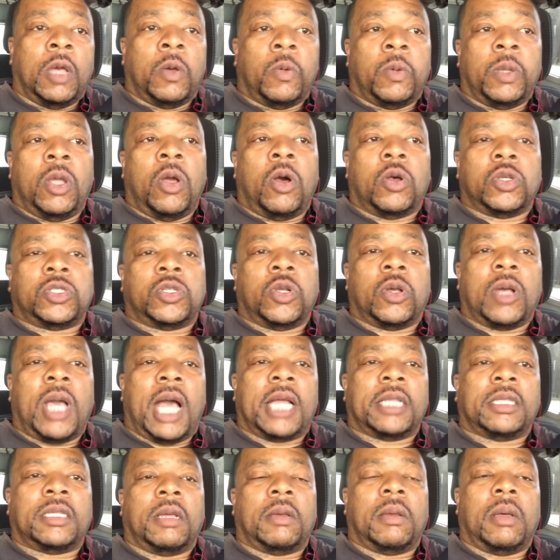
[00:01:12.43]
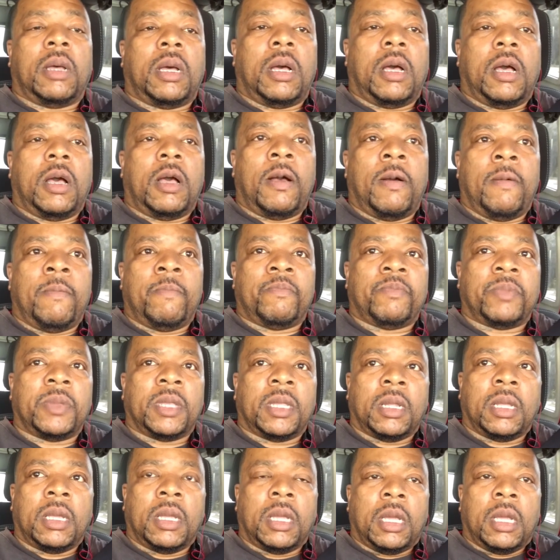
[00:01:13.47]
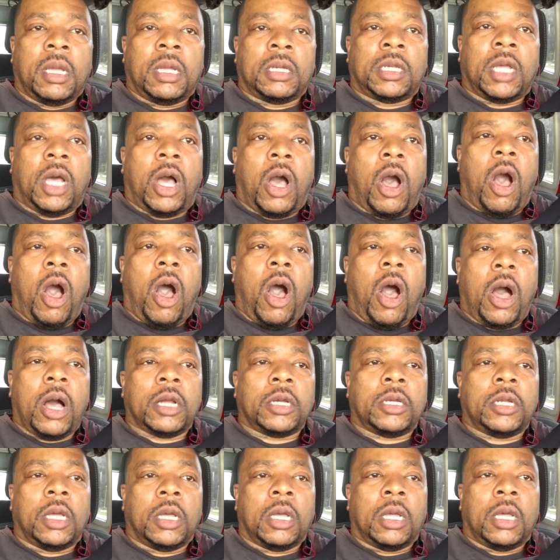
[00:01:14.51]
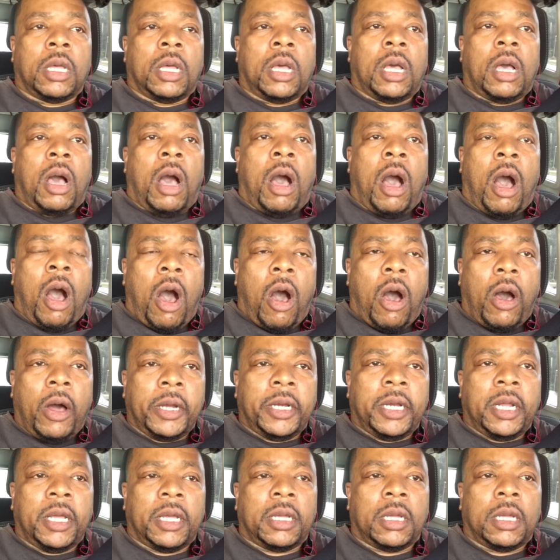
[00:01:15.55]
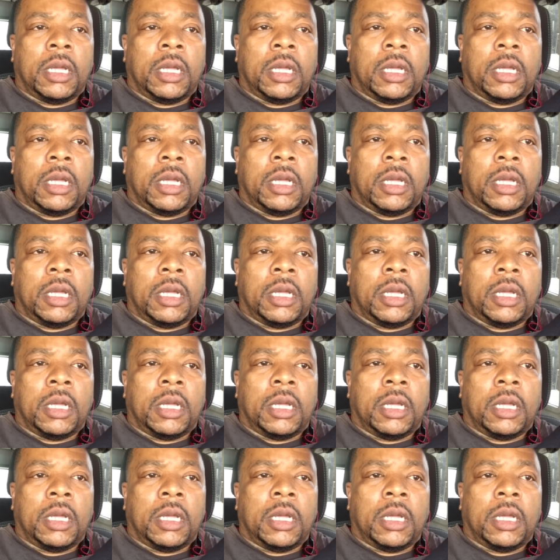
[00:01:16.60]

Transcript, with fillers: We also got the um, the hard hard